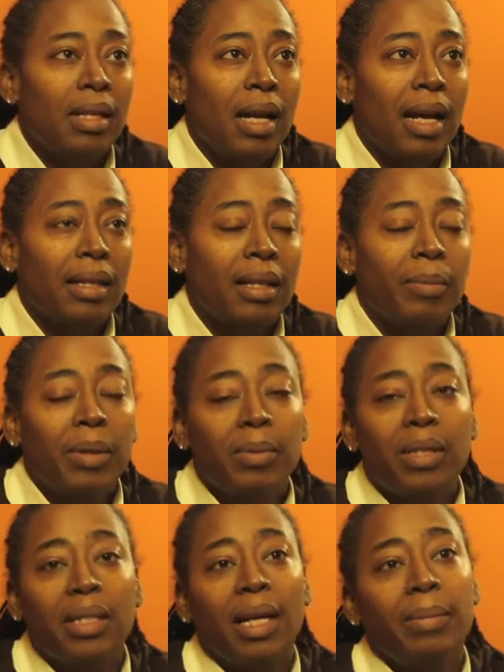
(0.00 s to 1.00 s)
I think people
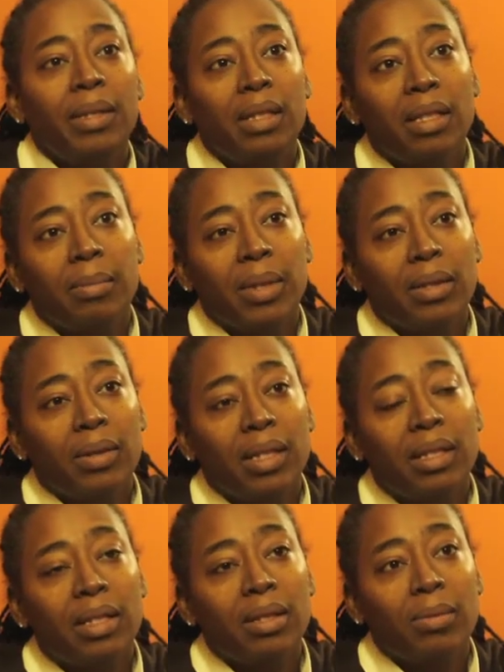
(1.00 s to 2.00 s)
should not be judgmental on the
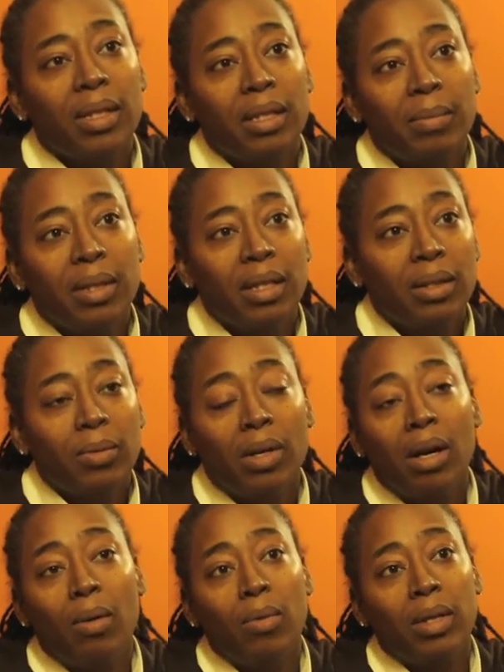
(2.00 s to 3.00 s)
situation, because we're
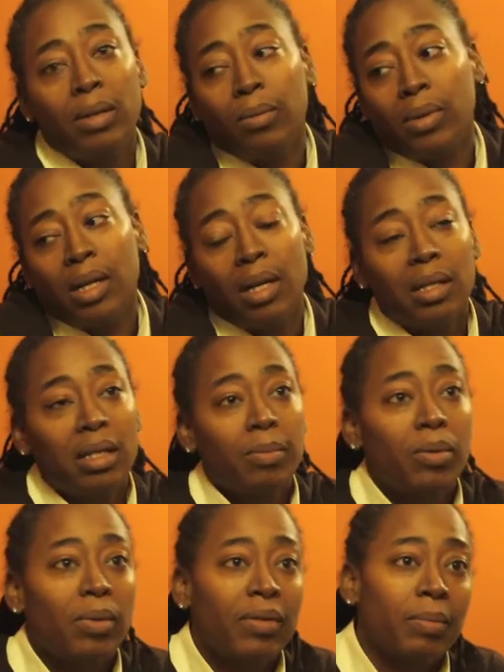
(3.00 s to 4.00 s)
all one hardship
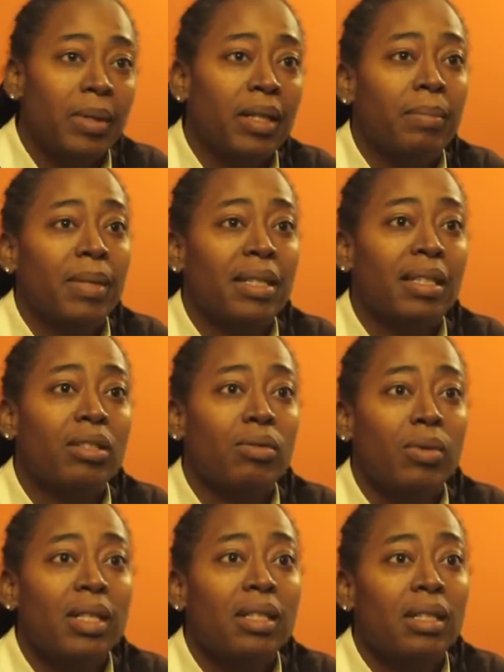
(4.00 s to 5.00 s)
away from being in my
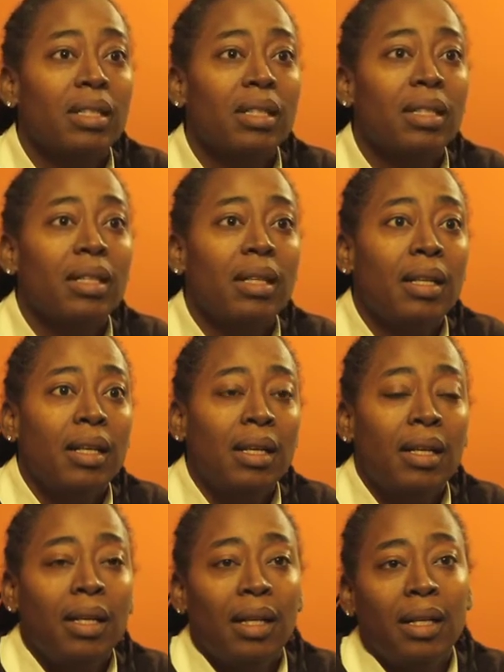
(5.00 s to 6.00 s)
situation.
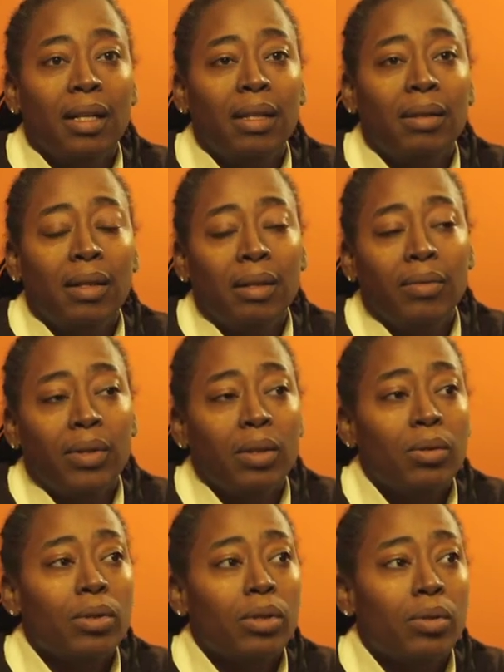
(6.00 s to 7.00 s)
And for
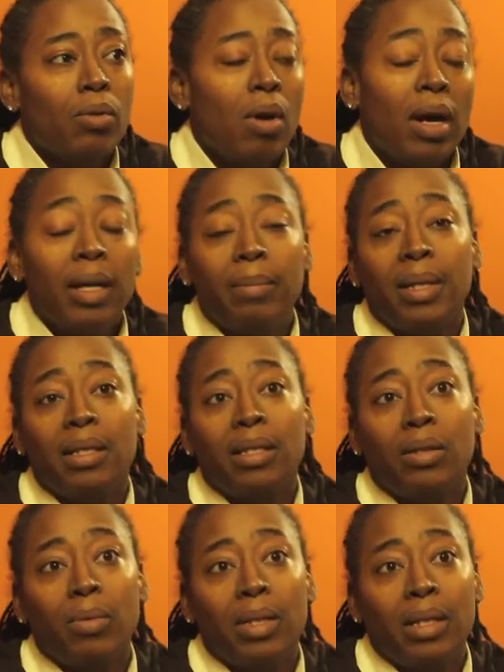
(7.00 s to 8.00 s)
those who are in my
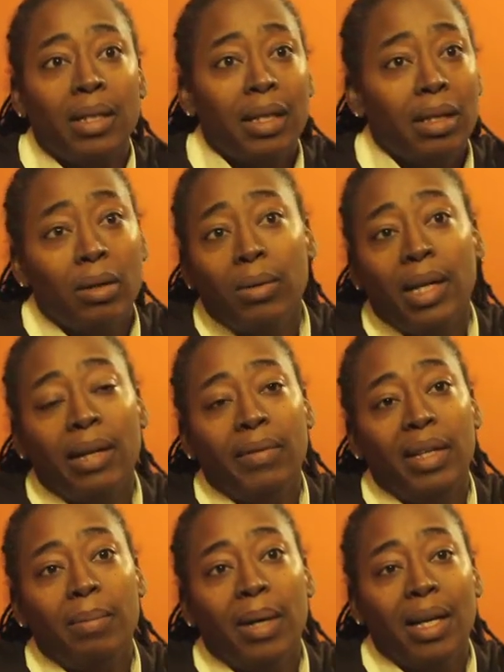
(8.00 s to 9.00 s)
situation that don't have
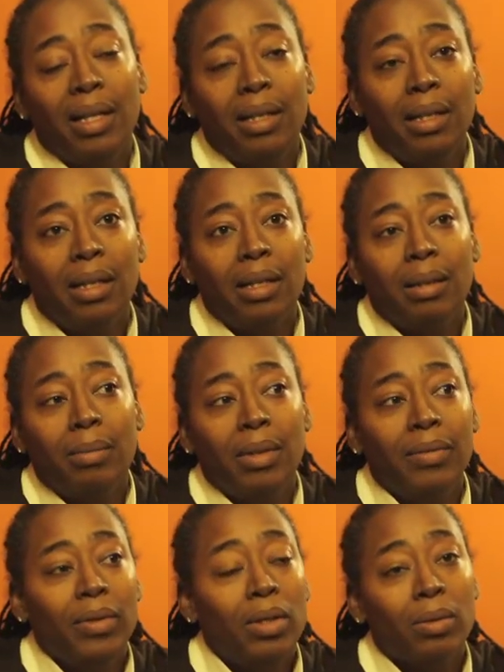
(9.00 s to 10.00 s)
anybody,
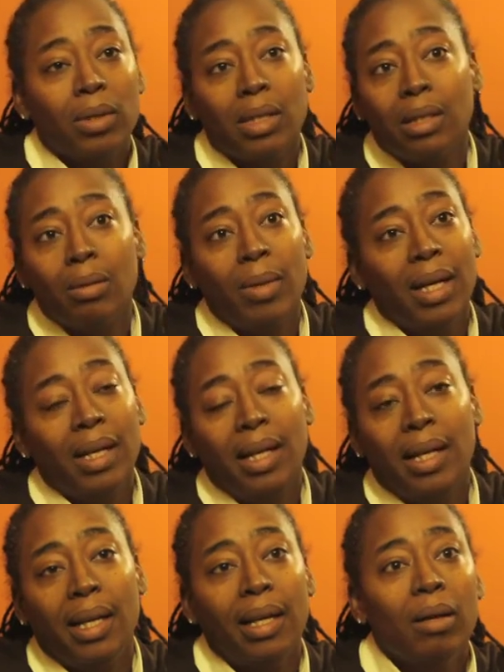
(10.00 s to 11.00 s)
if you don't tell nobody, they
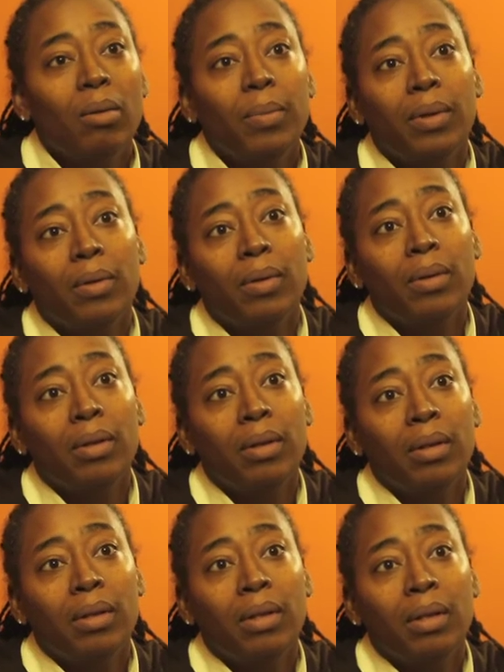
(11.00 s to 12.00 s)
can't help
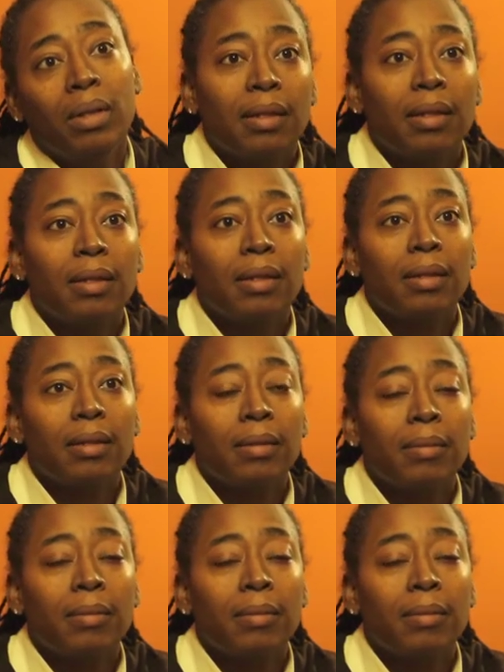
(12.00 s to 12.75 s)
you.